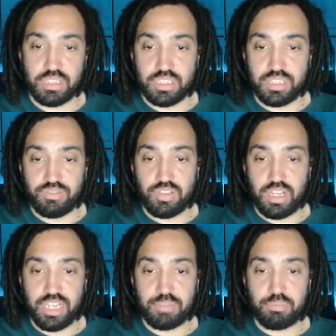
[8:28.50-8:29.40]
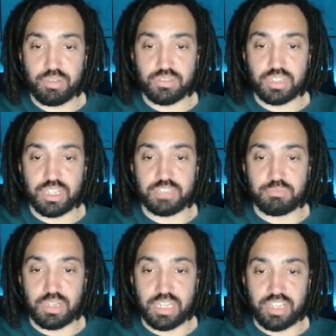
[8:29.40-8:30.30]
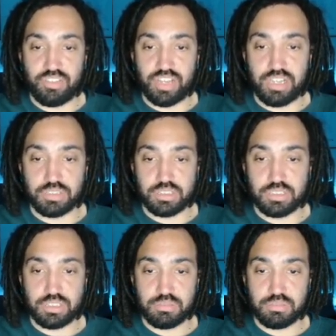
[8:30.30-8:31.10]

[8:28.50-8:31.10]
Divide both sides by 1,000